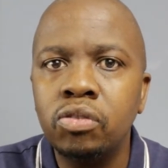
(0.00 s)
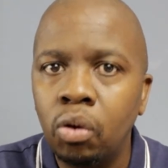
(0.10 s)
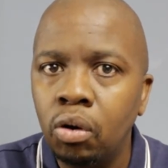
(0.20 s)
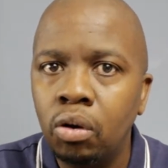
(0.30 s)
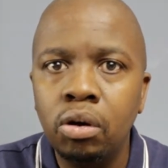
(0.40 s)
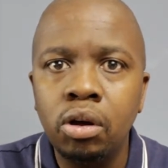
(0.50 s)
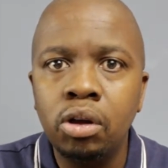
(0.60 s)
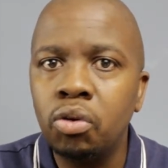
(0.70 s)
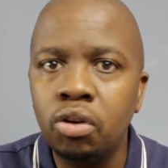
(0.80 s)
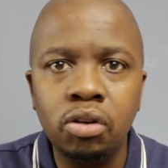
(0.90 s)
Or
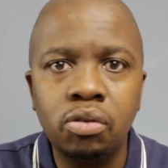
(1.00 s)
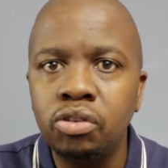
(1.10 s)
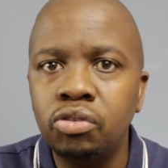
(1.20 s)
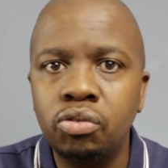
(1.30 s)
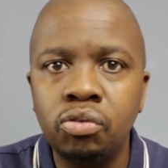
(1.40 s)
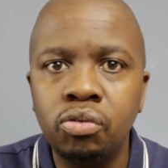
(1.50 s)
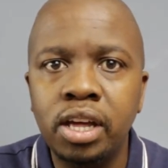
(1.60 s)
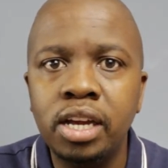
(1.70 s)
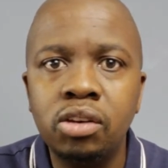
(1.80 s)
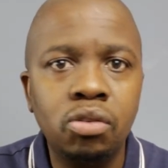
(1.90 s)
you're not going to do
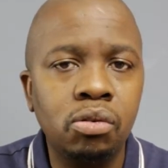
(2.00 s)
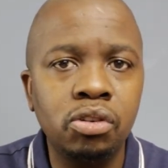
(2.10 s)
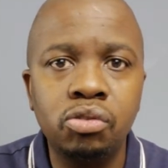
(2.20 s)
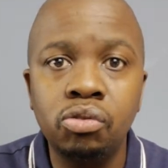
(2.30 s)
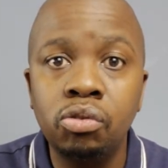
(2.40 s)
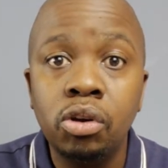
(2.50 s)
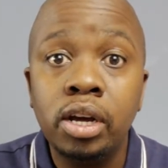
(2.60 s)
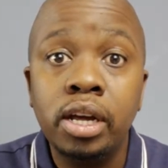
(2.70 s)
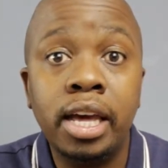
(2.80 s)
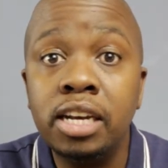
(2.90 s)
that. You're going to
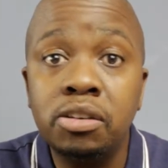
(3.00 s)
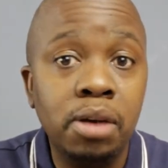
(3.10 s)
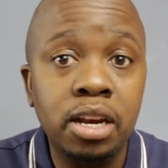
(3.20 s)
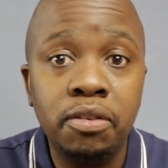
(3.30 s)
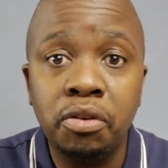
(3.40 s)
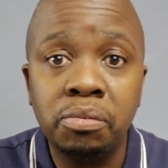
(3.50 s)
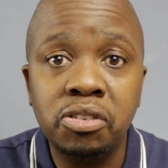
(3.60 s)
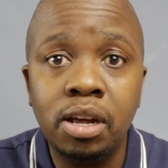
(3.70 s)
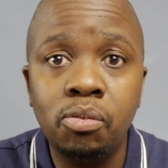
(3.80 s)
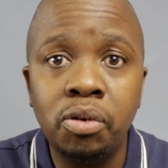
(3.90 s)
get money from
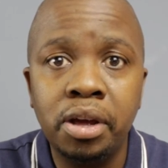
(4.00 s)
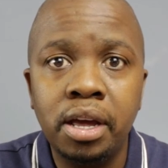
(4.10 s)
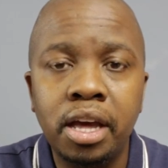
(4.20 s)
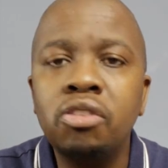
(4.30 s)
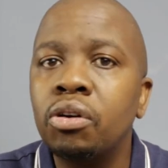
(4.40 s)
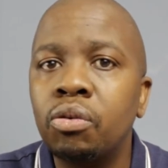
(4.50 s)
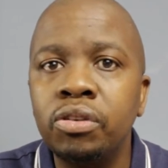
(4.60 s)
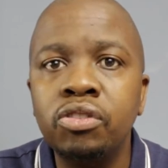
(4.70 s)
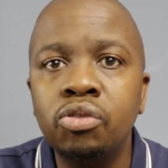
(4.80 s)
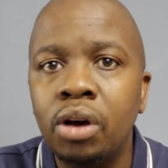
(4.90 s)
somewhere and you're
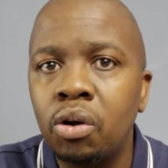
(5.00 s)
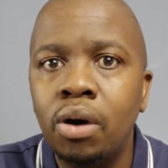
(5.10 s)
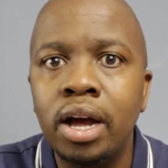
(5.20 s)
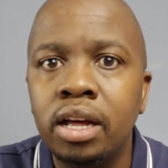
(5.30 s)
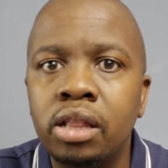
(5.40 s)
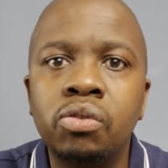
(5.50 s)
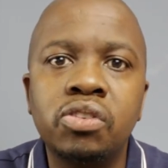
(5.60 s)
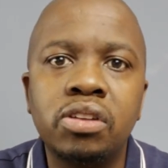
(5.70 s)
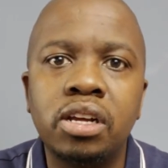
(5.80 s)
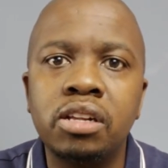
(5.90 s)
going to acquire those
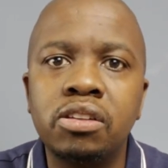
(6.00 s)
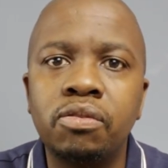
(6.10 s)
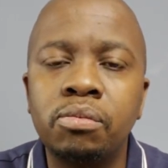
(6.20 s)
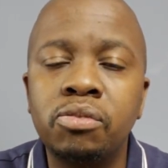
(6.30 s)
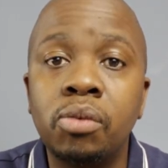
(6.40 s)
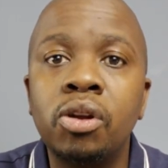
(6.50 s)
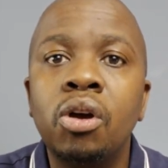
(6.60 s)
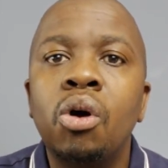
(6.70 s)
skills from somewhere.